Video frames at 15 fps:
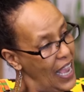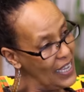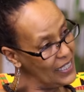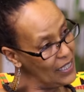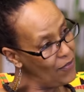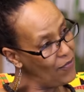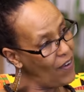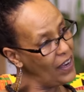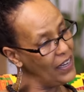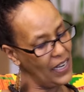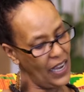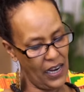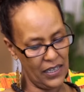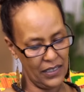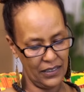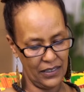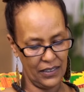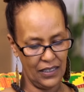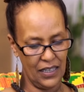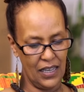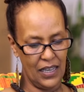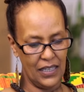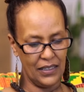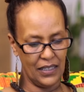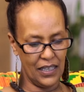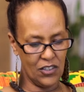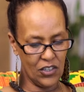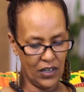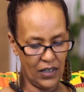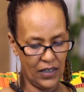as a fine art
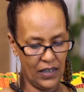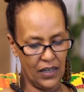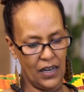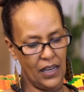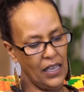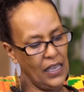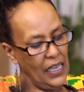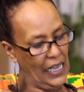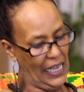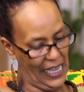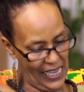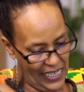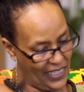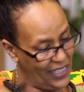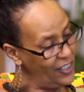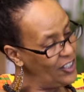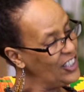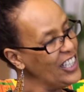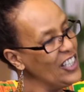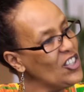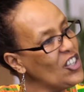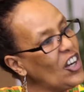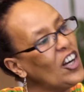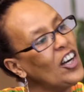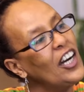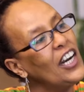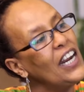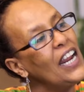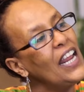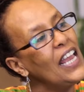teacher, English teacher,
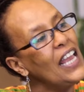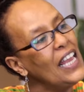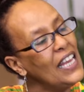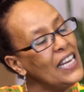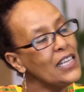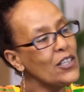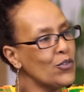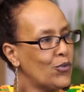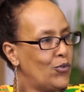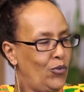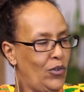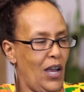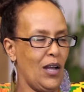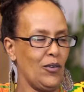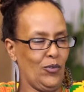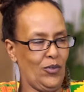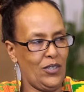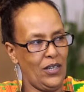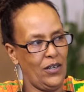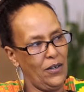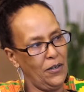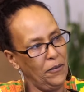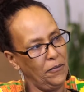and a school counselor?